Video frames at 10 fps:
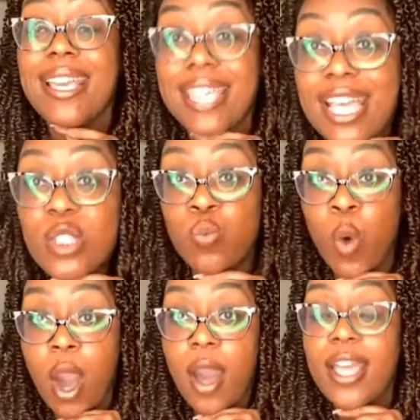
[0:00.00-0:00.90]
Guess
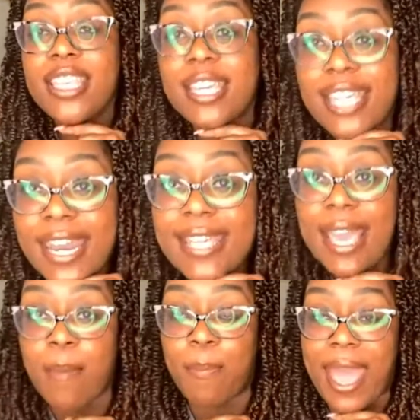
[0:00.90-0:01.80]
what? You're going to
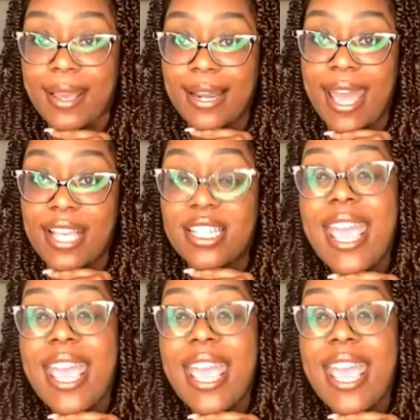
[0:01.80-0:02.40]
get backlash.